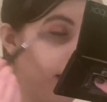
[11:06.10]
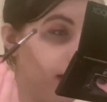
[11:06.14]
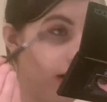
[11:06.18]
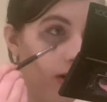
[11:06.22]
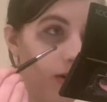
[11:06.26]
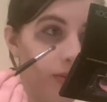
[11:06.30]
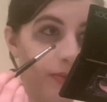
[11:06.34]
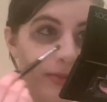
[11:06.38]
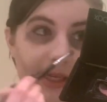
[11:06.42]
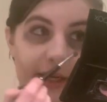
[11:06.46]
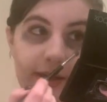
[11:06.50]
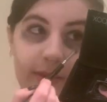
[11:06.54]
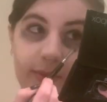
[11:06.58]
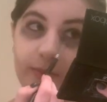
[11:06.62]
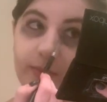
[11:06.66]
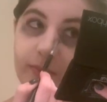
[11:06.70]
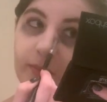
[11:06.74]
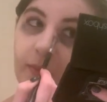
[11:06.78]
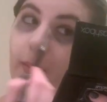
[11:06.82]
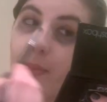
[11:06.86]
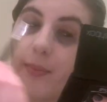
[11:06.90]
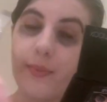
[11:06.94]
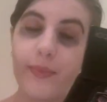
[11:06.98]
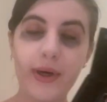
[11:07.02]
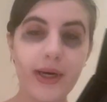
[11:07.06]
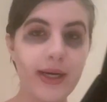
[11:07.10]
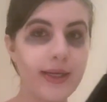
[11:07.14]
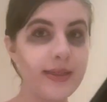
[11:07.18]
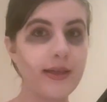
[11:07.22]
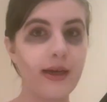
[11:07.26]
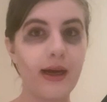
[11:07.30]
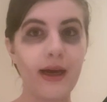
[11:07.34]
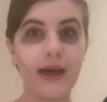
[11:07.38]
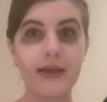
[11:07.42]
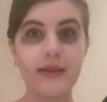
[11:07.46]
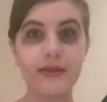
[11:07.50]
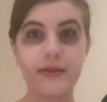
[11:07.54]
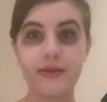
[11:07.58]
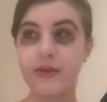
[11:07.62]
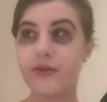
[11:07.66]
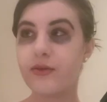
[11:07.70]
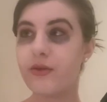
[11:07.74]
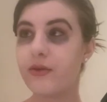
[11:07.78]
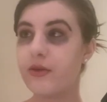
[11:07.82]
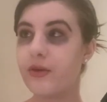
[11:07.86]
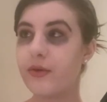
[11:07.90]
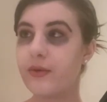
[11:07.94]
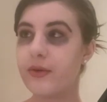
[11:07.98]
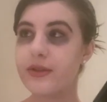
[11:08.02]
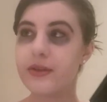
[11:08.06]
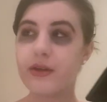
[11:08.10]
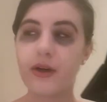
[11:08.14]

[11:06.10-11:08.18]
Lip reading: calmed down, but I still don't know what's